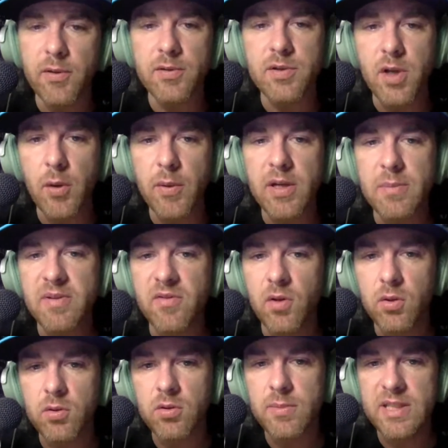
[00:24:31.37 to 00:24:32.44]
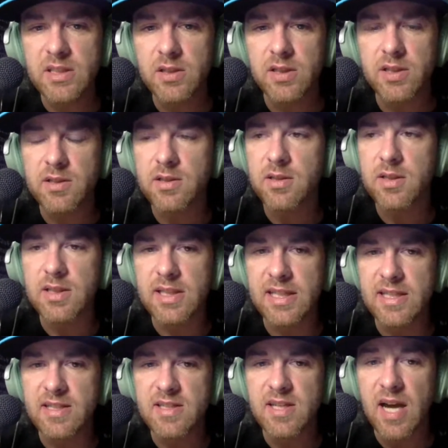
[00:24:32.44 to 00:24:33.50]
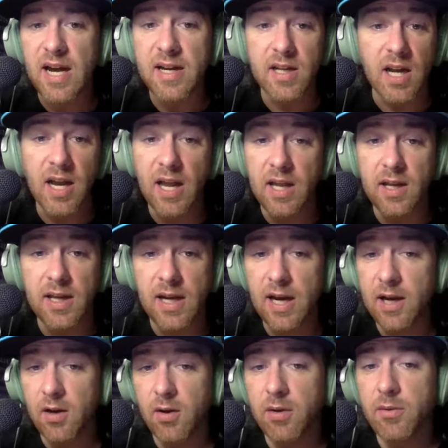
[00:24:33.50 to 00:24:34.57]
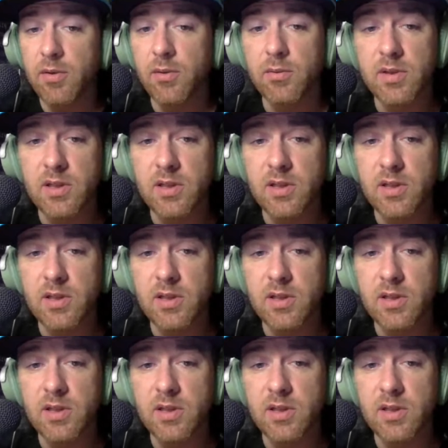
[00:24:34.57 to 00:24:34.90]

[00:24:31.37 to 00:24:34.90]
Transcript: there's going to be vulnerabilities inside, and I agree with you.